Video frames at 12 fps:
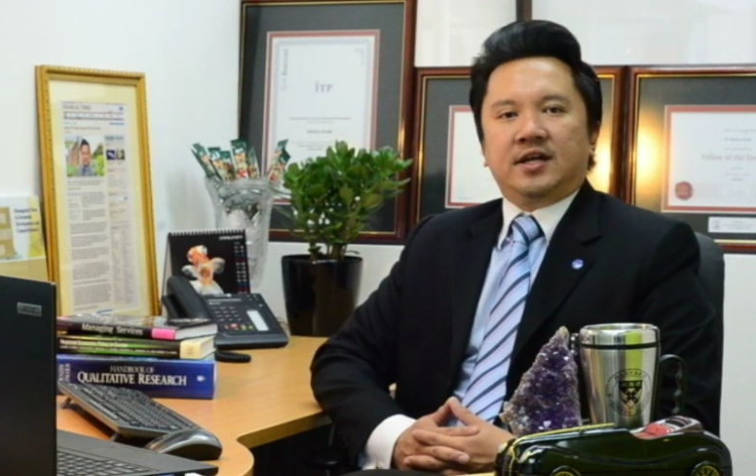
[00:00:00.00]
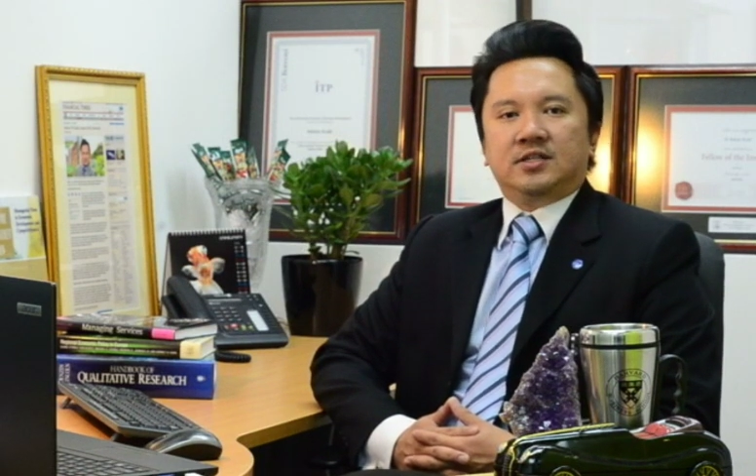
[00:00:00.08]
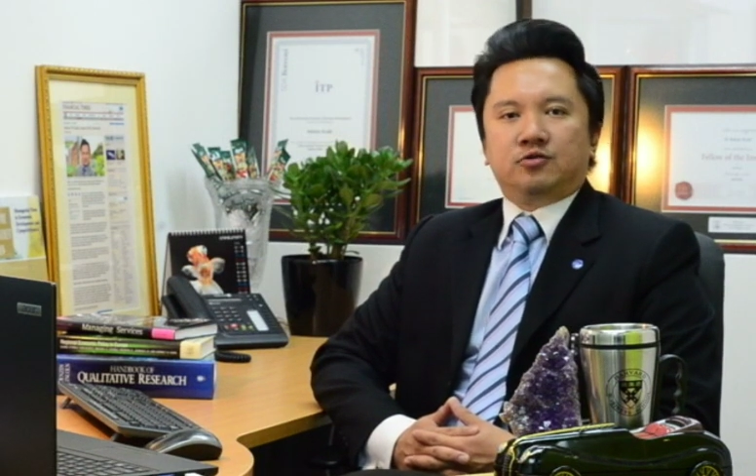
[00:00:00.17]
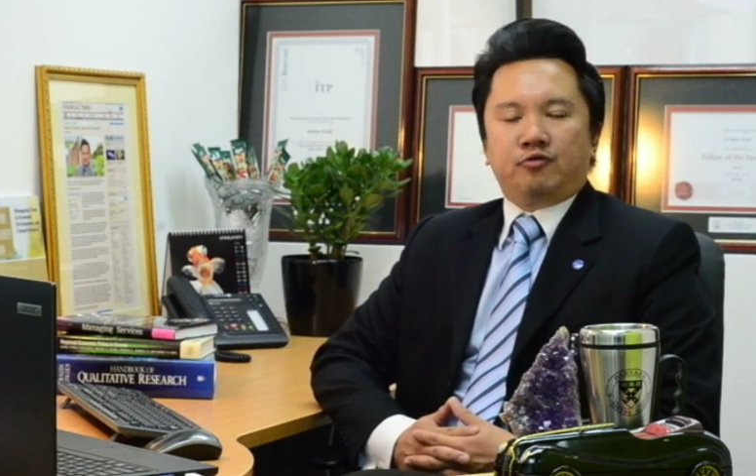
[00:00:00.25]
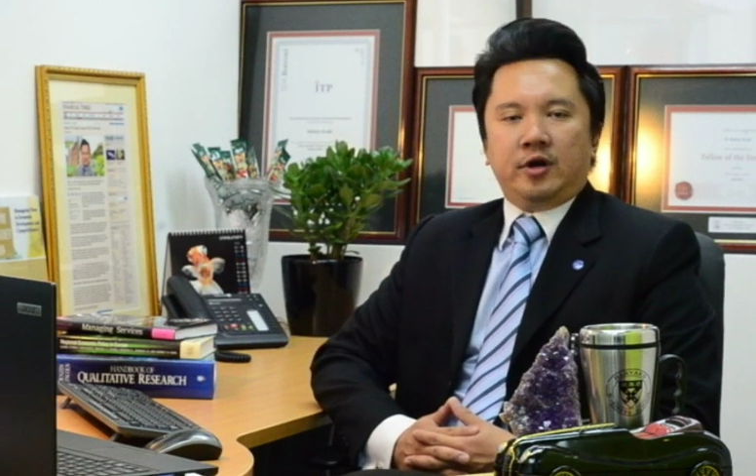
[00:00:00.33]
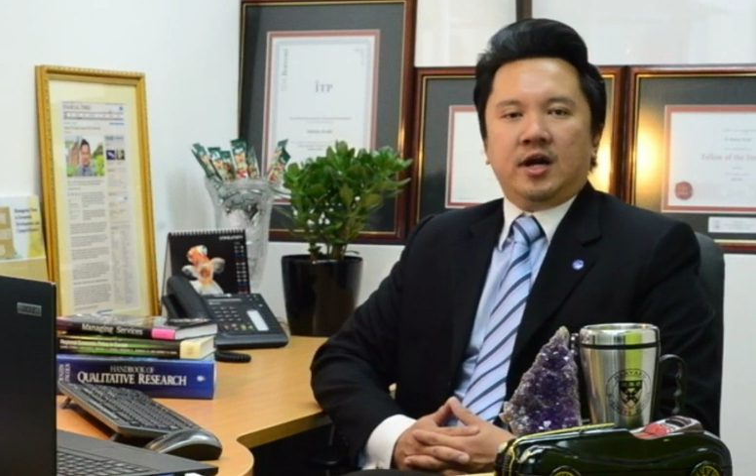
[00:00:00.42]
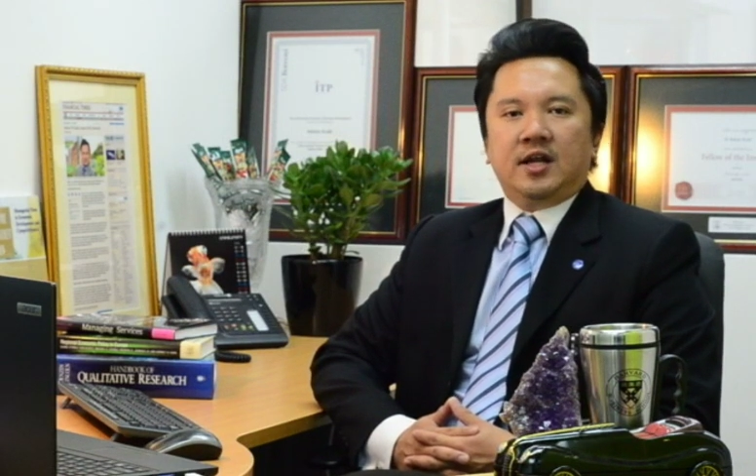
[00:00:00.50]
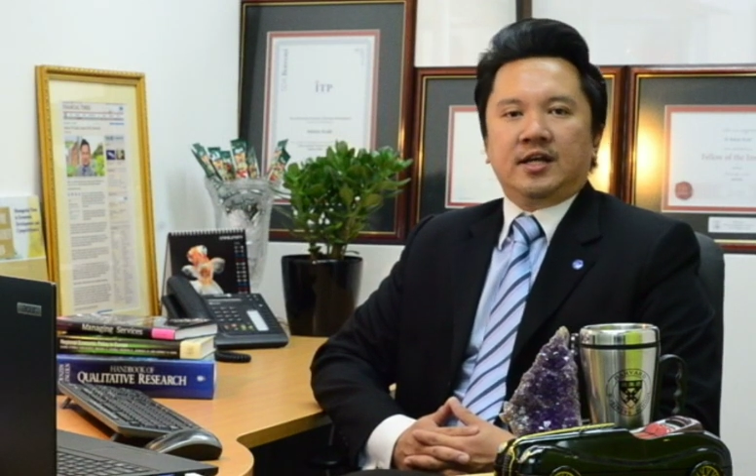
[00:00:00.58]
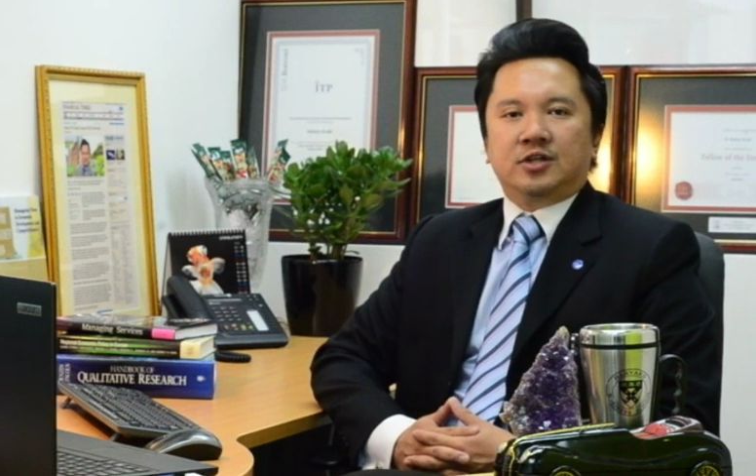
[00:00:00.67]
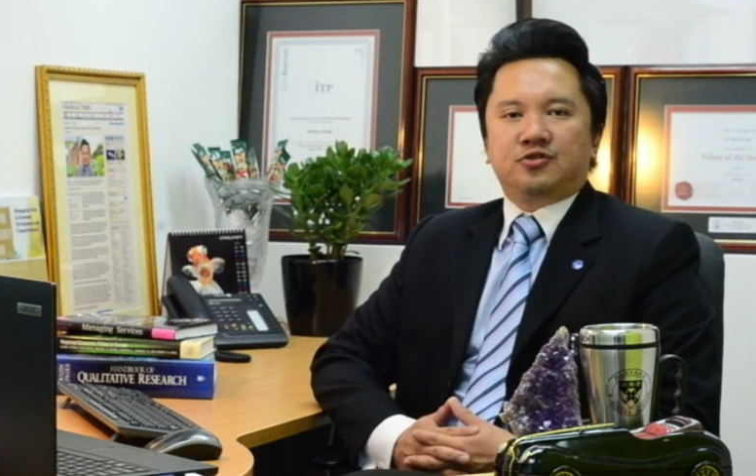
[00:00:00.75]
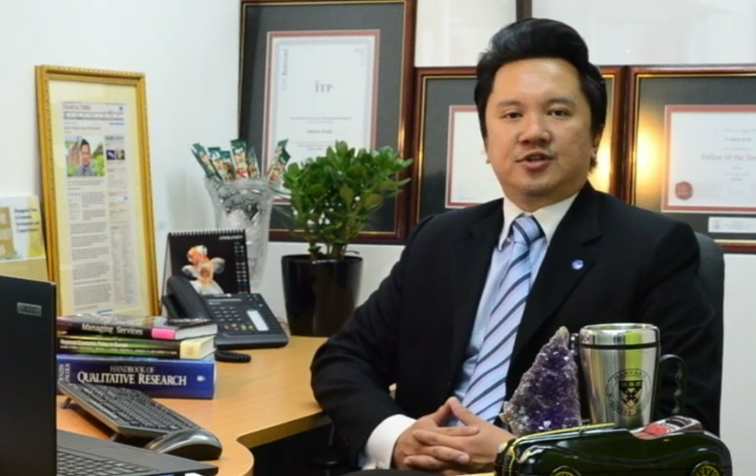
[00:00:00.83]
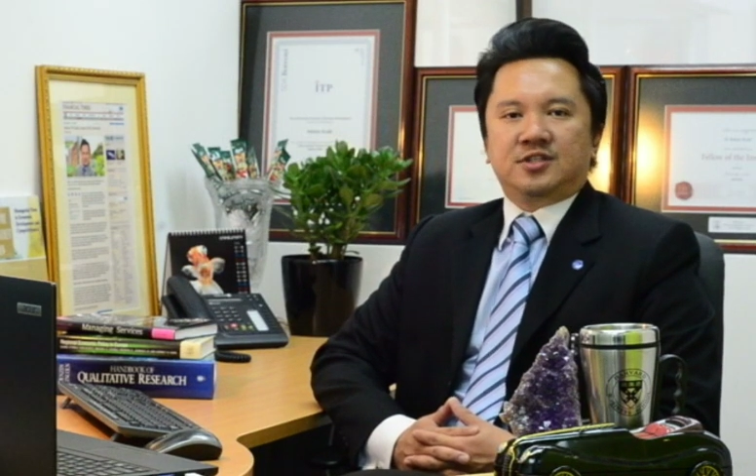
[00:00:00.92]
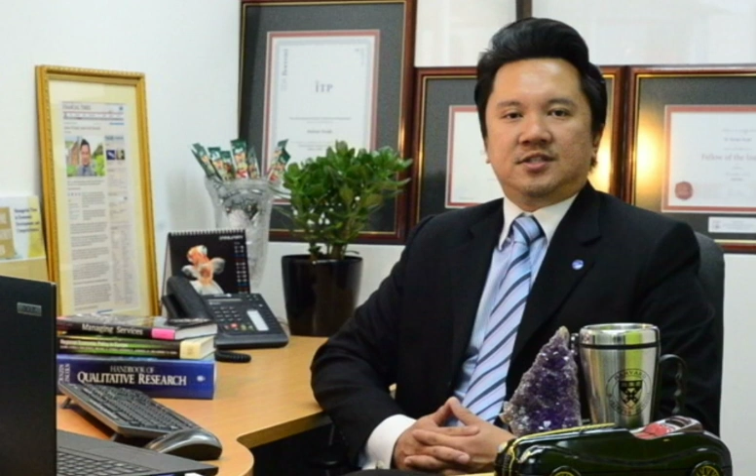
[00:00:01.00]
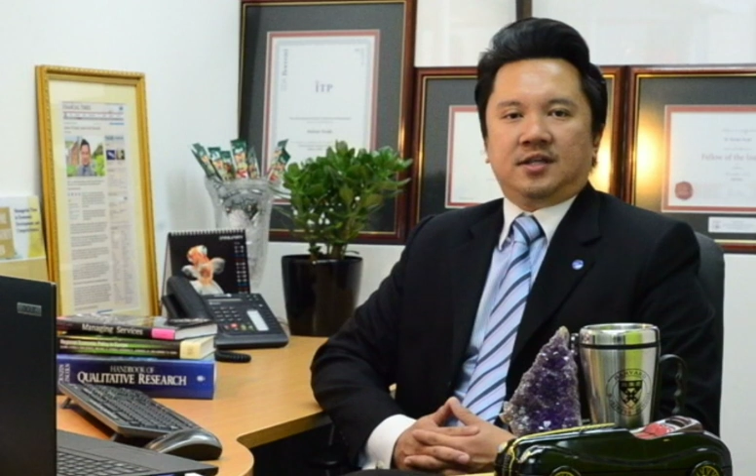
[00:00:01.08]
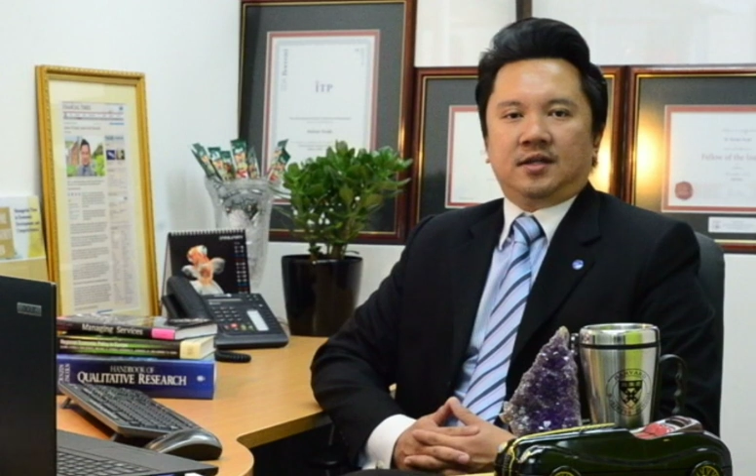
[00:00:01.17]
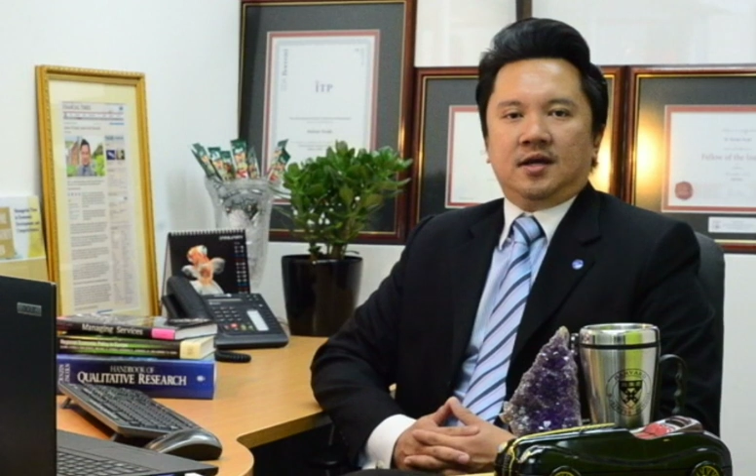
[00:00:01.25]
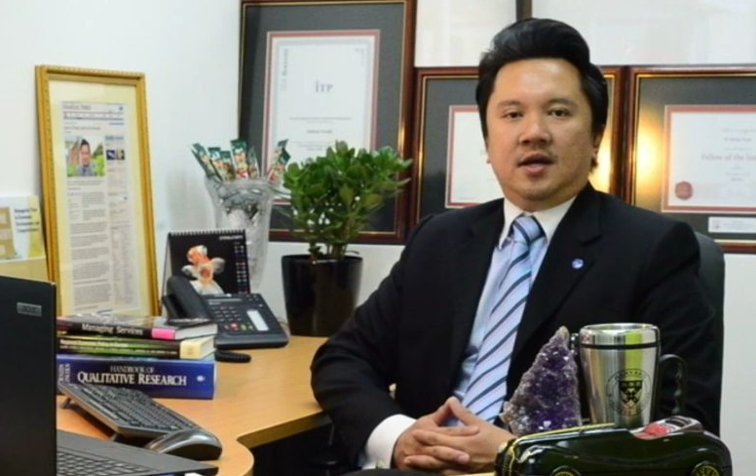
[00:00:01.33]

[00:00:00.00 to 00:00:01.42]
is really interesting.